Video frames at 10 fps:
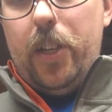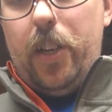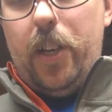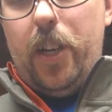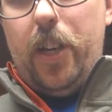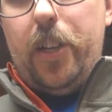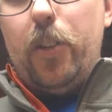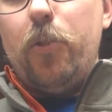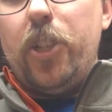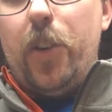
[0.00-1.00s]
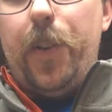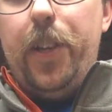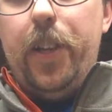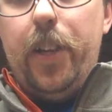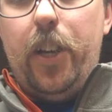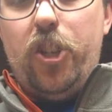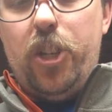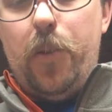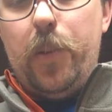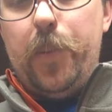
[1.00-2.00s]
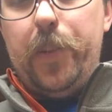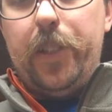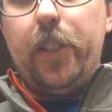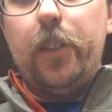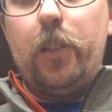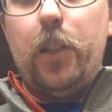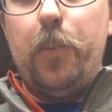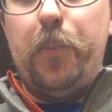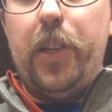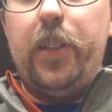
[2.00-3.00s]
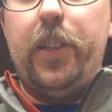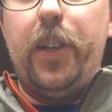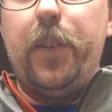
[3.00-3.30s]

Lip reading: I know Jerry. I shot with him at the gun club in Penetang,